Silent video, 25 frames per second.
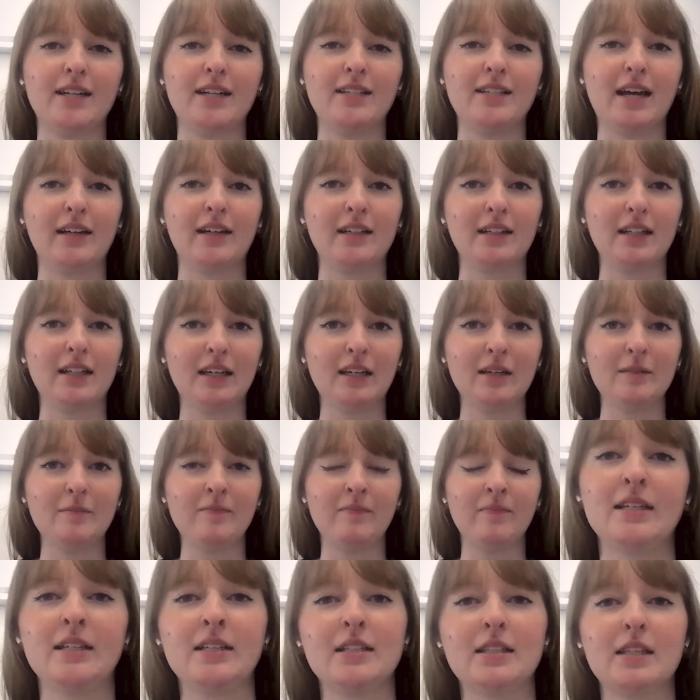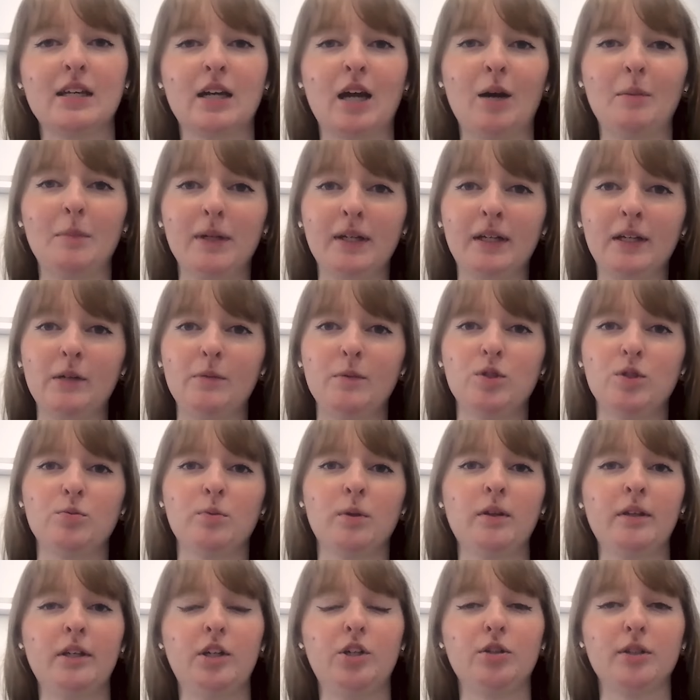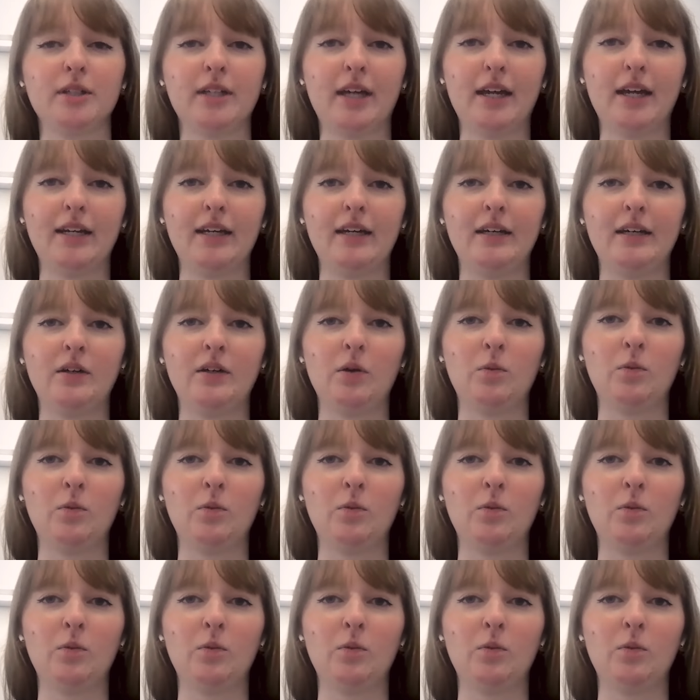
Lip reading: identity, since the company was really created